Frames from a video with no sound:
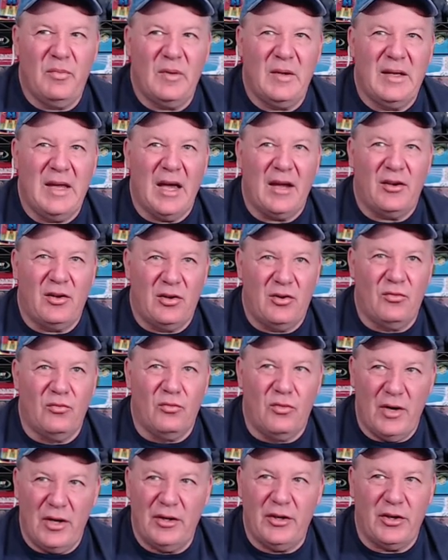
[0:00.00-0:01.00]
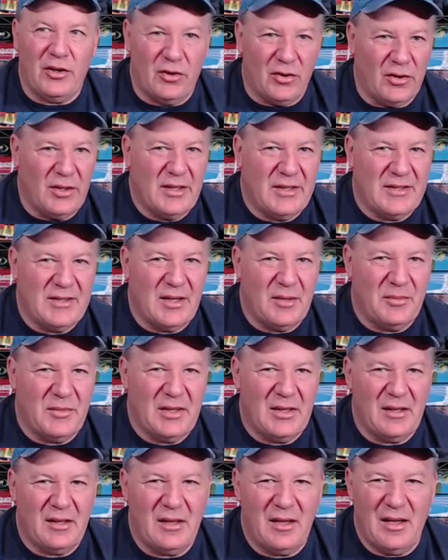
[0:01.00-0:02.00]
get really good at
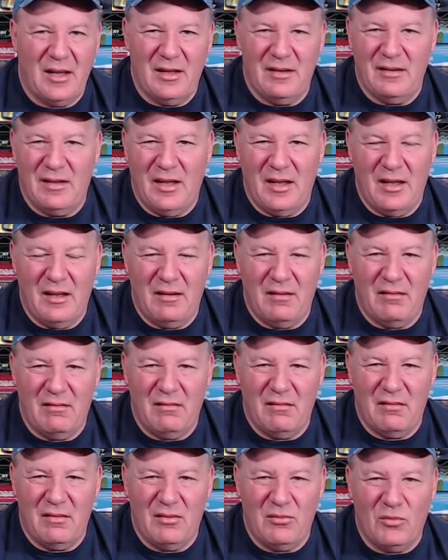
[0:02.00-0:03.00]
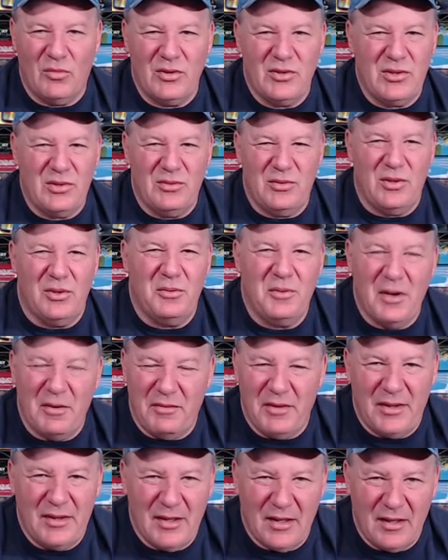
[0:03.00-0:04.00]
something and then once you do
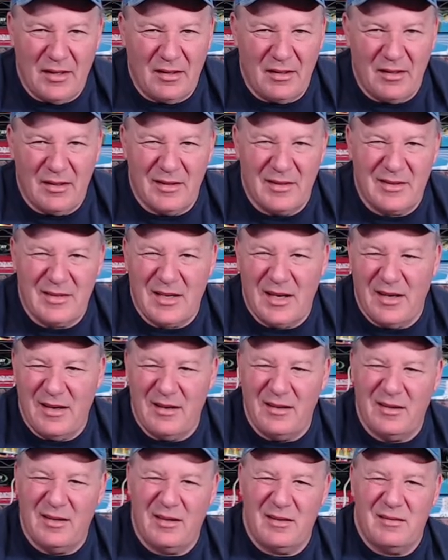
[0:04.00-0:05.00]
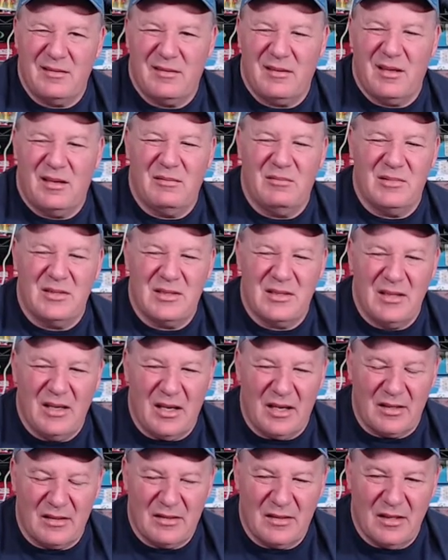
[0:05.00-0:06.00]
everything, it's kind of like, okay, what's
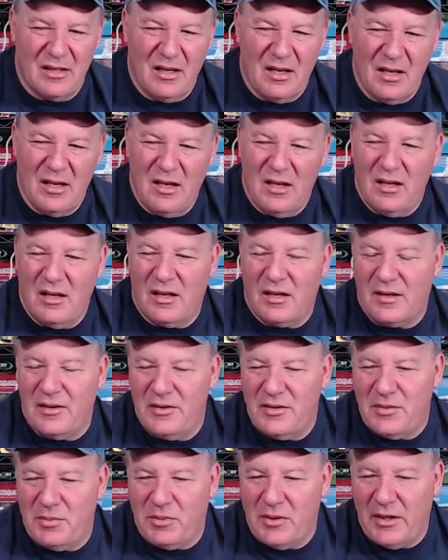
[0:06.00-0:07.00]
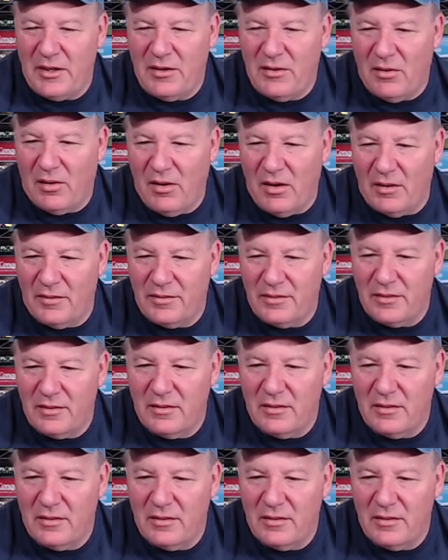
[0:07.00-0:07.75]
next? Like I used to play golf.